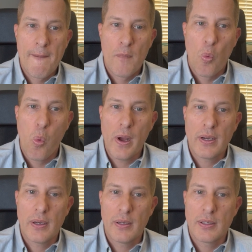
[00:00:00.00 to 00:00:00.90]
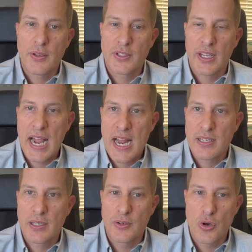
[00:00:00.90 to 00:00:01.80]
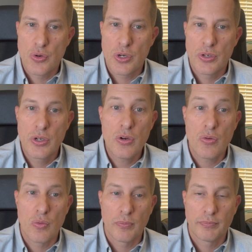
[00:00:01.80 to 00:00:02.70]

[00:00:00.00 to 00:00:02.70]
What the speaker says: What does the Constitution do?